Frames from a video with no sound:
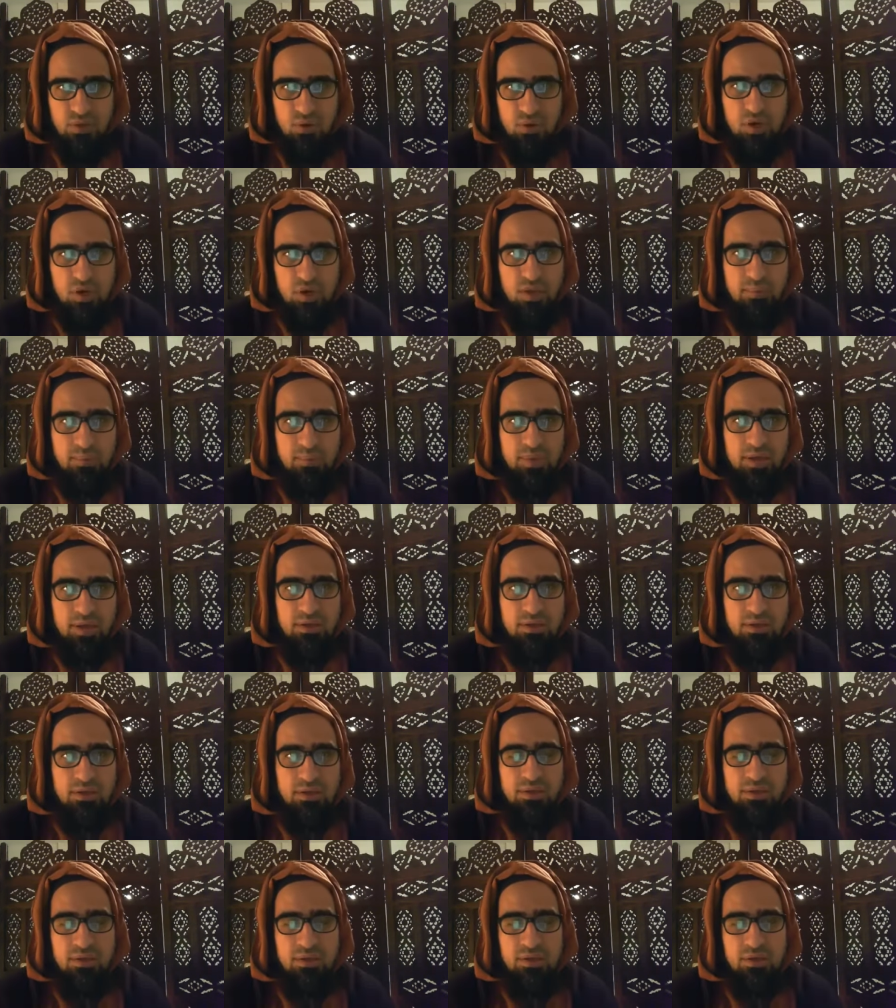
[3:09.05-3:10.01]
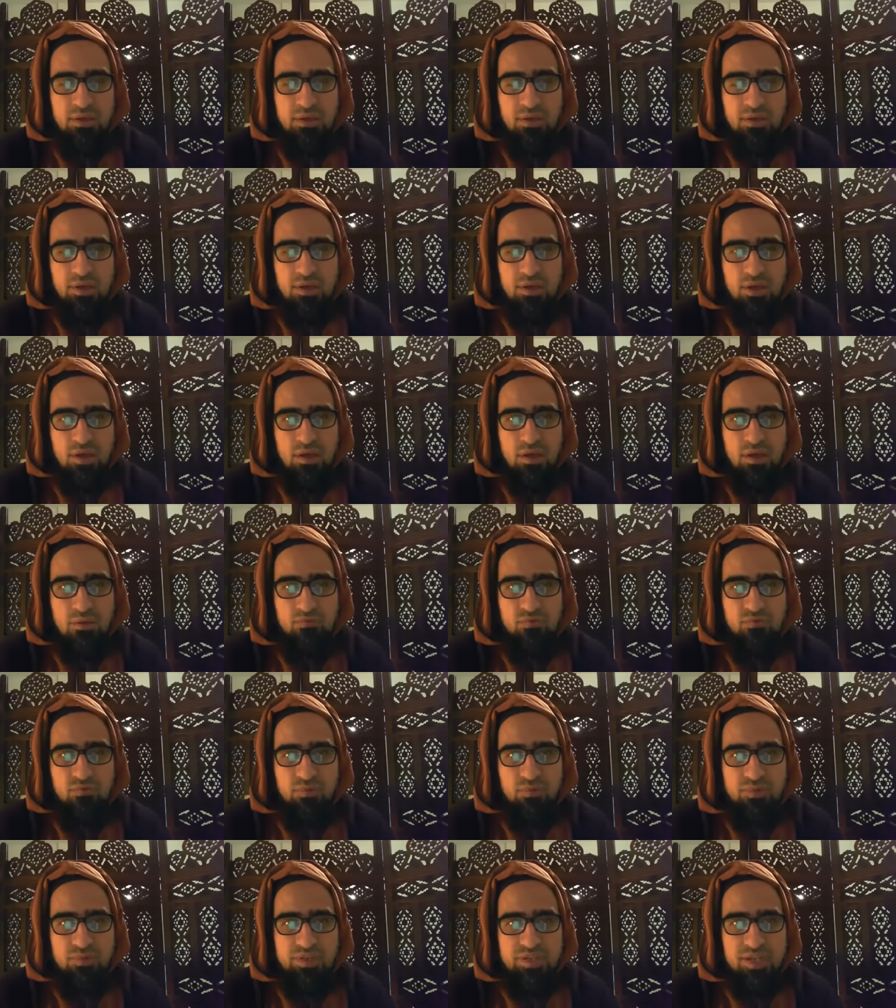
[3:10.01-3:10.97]
ulama uh,
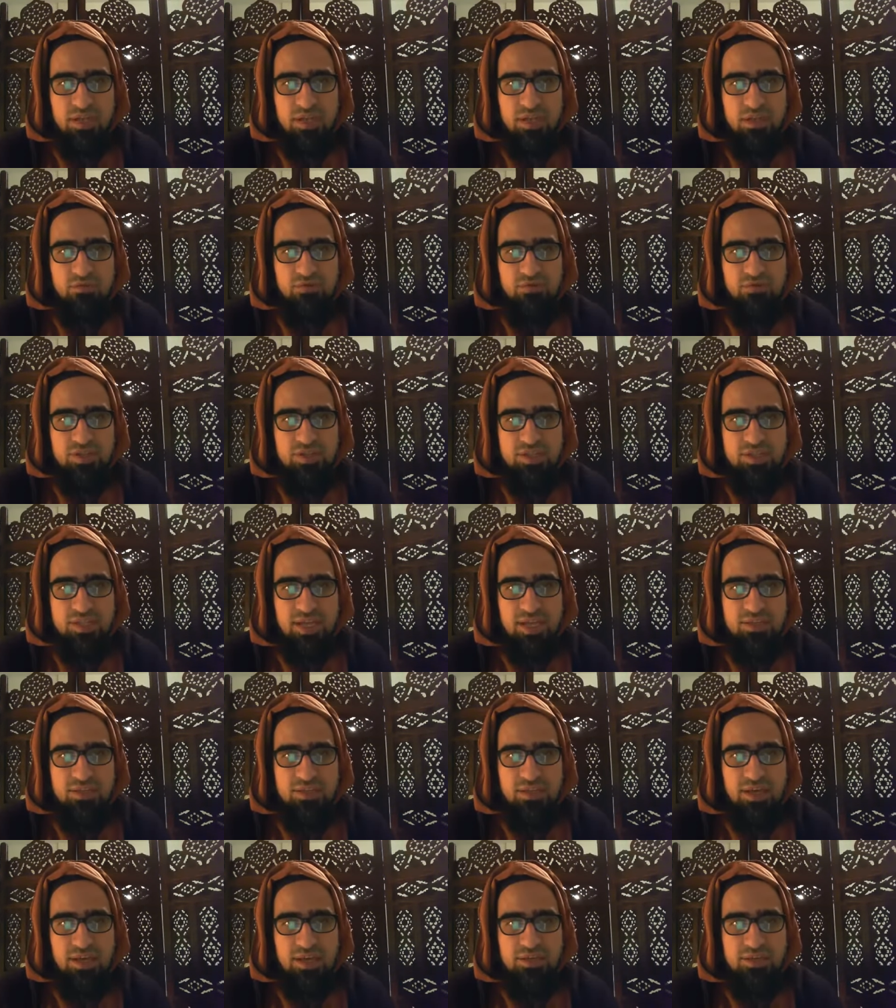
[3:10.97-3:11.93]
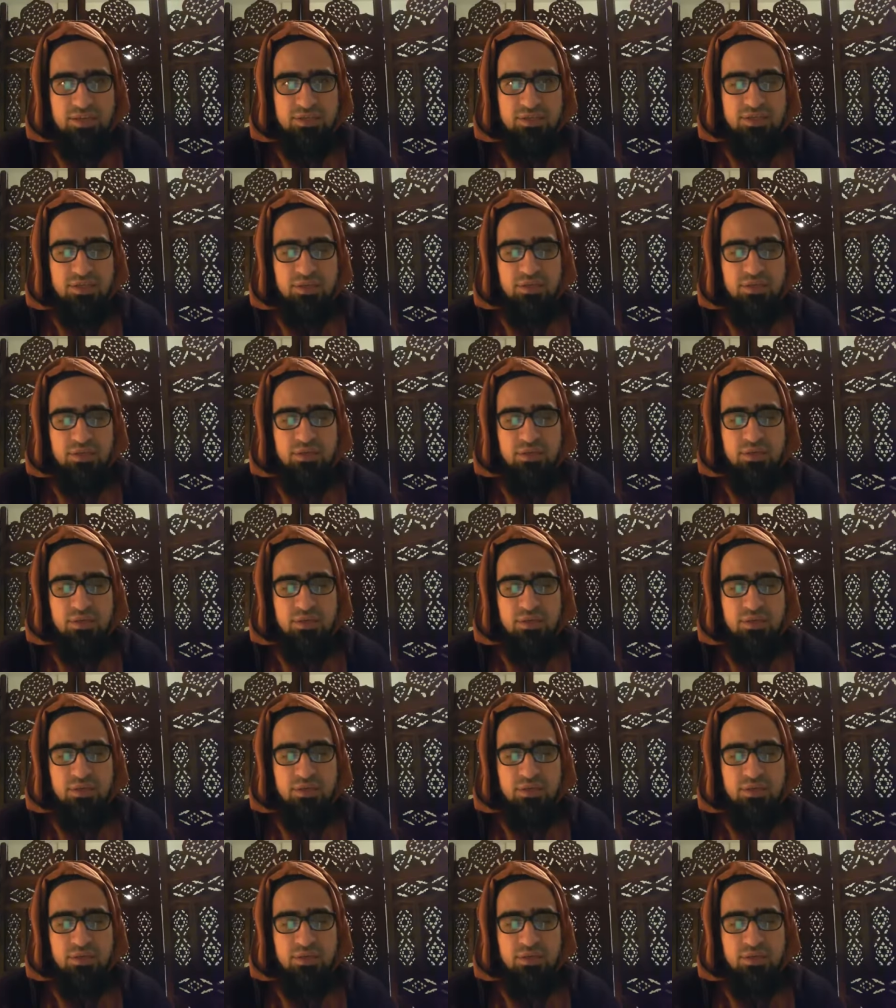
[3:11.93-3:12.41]
from the Salaf, he said that